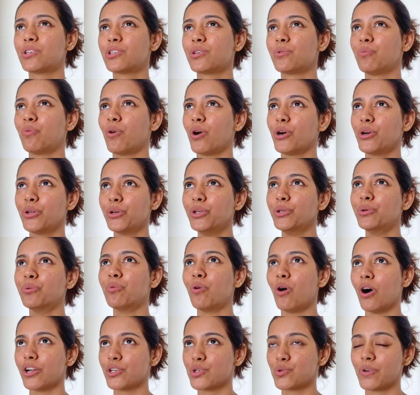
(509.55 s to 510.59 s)
What do you
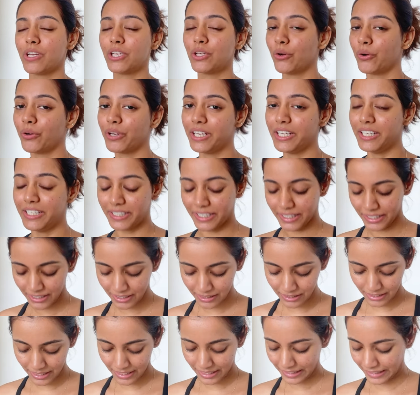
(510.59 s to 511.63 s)
watch when you're
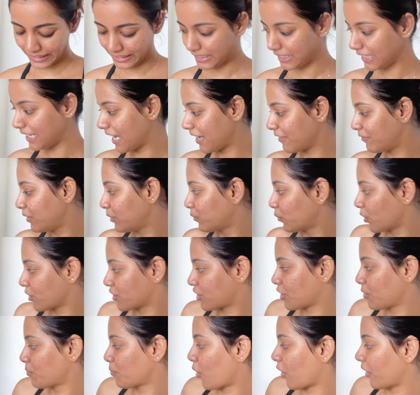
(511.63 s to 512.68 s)
eating? Like lately, I've been
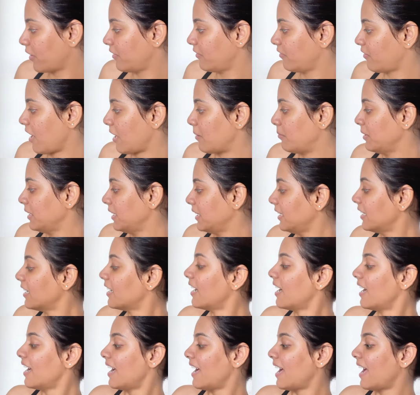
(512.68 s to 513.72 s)
watching Modern Family
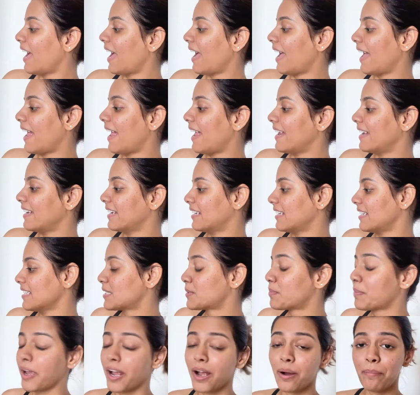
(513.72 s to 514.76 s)
and
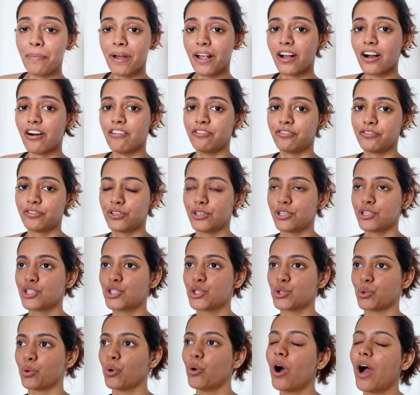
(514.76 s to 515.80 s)
it's become my comfort
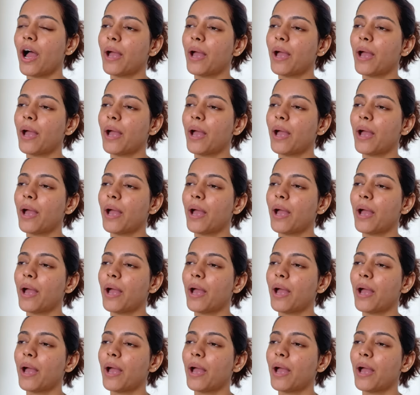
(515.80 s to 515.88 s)
show.